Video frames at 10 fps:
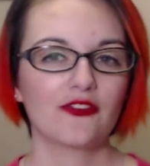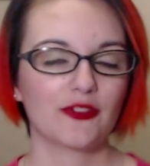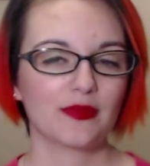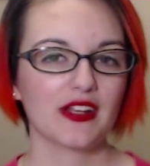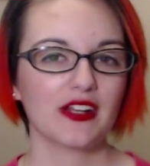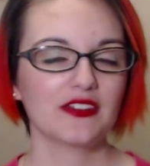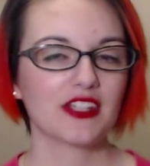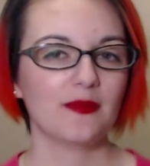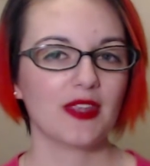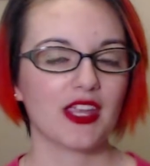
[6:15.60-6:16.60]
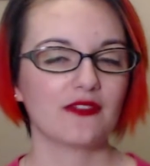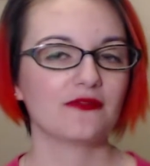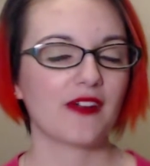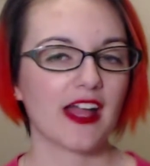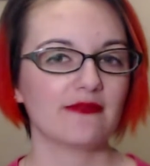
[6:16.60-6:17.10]
For players coming in
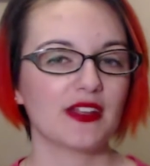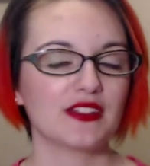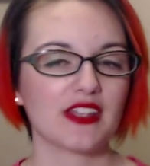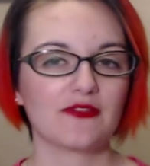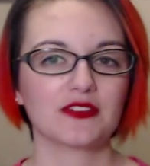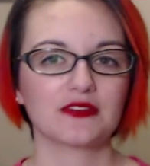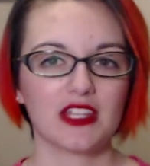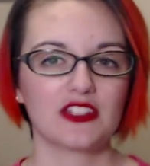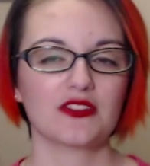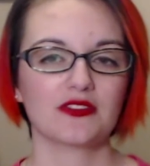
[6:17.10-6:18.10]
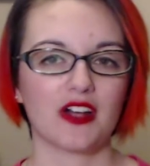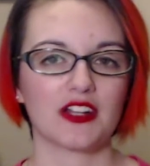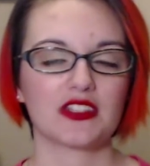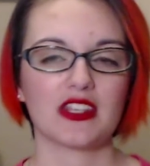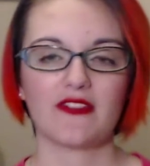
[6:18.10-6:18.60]
5 months after Legion
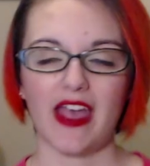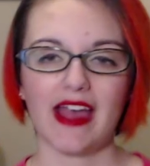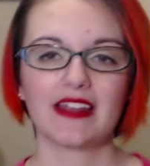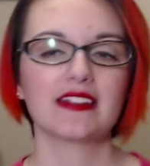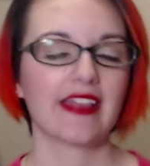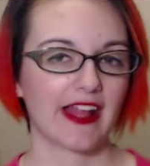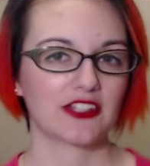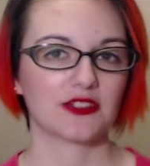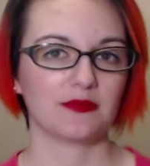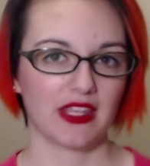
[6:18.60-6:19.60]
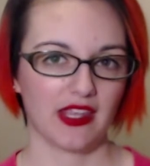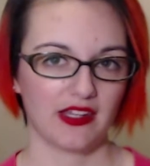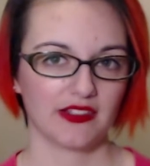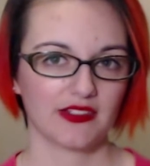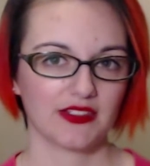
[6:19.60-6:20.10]
launch, they've added catch-up
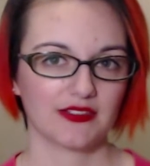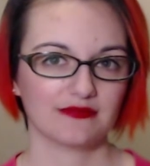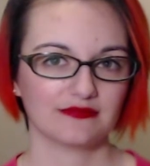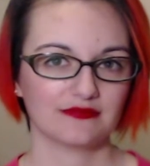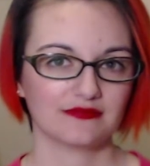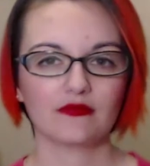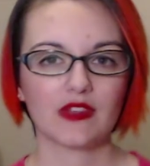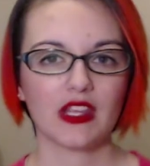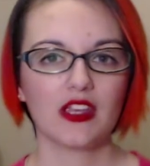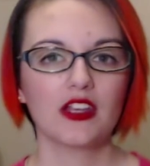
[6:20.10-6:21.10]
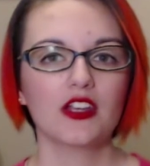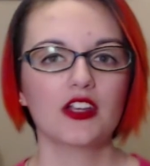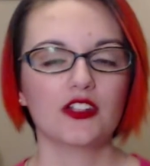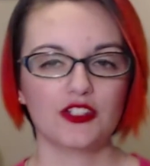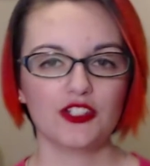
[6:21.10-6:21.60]
mechanics.
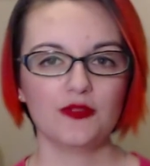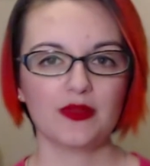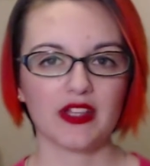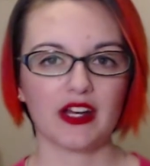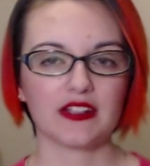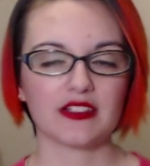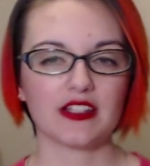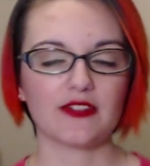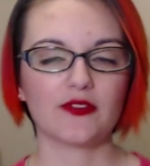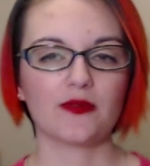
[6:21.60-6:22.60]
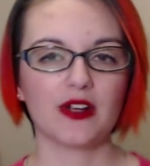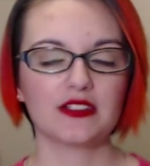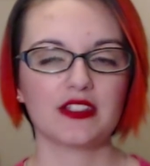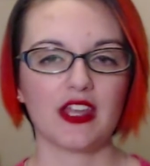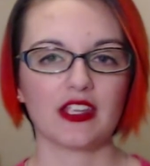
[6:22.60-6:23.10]
New players at level
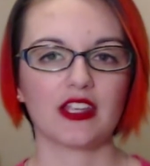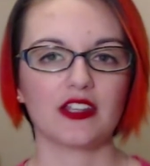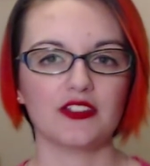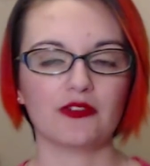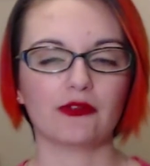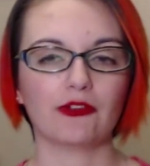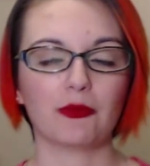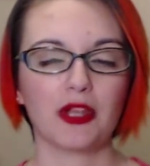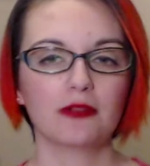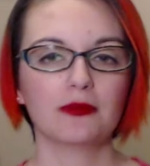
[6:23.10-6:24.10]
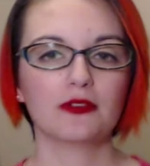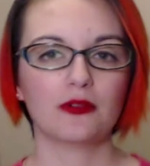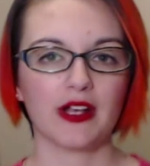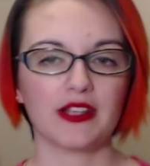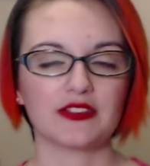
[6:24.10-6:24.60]
110 can do a repeatable
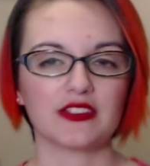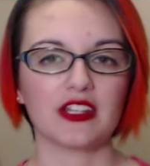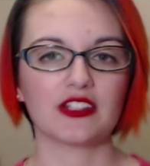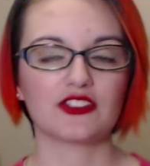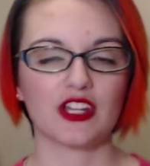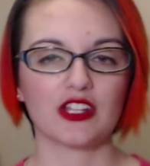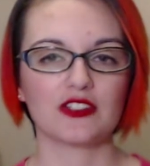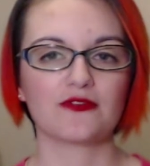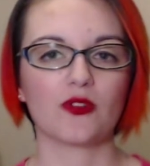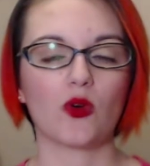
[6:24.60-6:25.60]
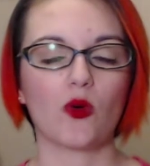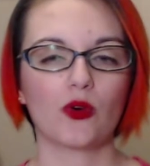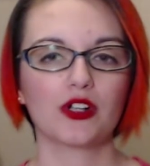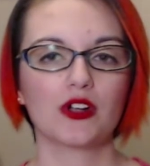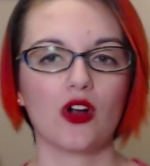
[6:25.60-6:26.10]
quest in exchange for
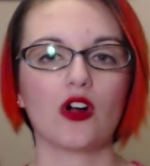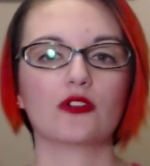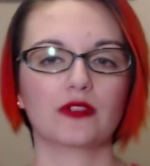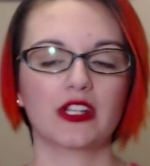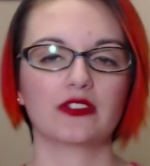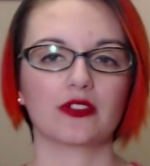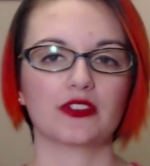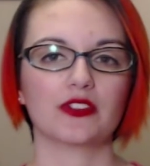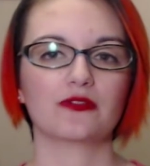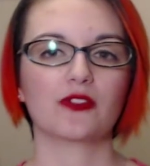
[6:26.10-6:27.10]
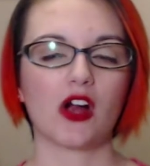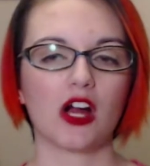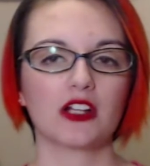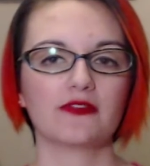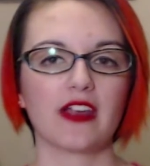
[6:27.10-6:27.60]
Order Hall resources for
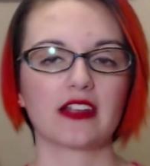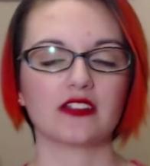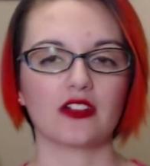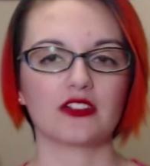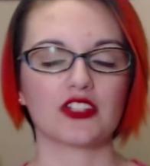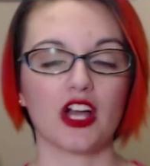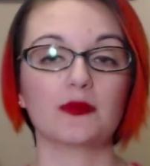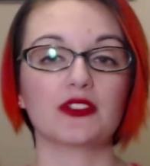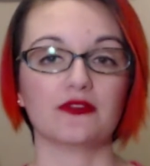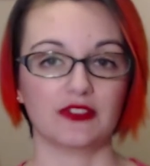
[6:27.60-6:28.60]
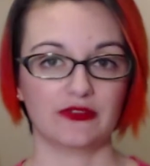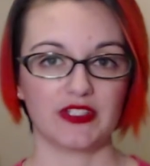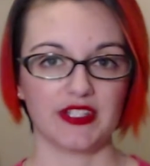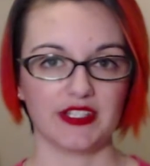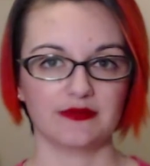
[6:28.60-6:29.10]
artifact knowledge up to
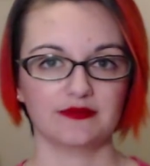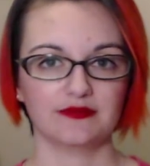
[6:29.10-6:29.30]
15.